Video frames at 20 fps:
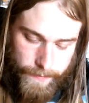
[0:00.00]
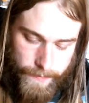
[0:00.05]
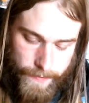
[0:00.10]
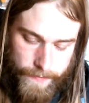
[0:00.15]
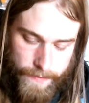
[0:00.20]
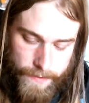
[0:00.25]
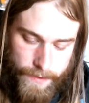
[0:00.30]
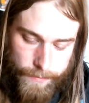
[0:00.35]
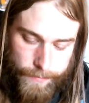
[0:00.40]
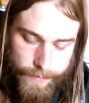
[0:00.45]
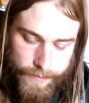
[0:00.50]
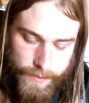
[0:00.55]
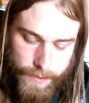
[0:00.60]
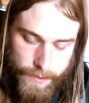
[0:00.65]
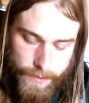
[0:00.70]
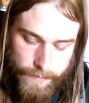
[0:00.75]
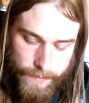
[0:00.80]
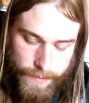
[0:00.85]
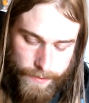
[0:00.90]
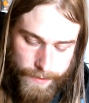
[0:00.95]
that the
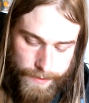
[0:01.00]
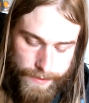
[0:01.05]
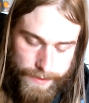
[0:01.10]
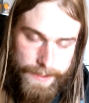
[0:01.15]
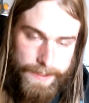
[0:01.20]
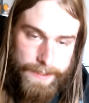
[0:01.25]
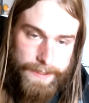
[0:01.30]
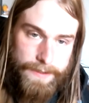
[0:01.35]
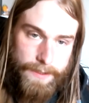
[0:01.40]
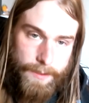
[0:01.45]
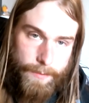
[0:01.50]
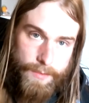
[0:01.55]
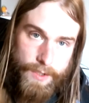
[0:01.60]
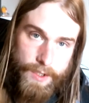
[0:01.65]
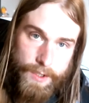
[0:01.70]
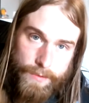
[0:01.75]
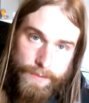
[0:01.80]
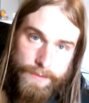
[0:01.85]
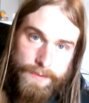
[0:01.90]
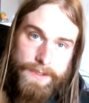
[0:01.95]
observer is
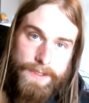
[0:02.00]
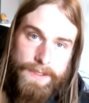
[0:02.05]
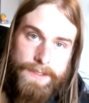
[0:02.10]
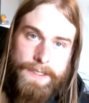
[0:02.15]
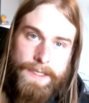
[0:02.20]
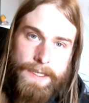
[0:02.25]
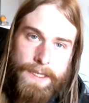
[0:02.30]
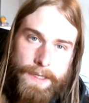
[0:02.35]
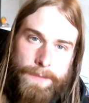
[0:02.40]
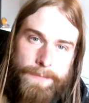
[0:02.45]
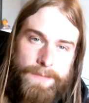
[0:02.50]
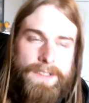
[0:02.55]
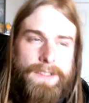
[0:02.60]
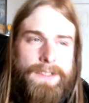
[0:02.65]
immune to time.